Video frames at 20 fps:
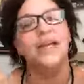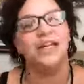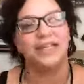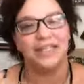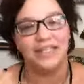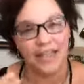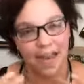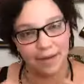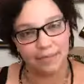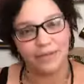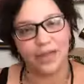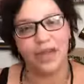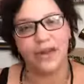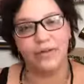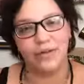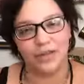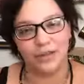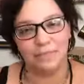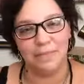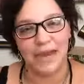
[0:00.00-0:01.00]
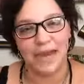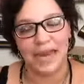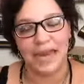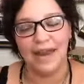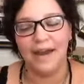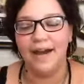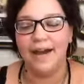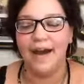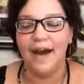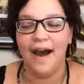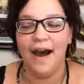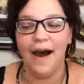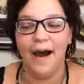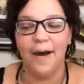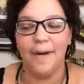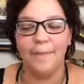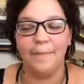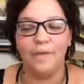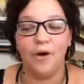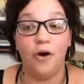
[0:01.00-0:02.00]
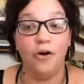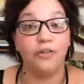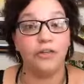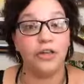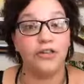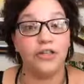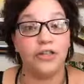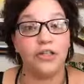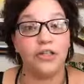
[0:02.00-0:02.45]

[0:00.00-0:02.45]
Same thing with me. Only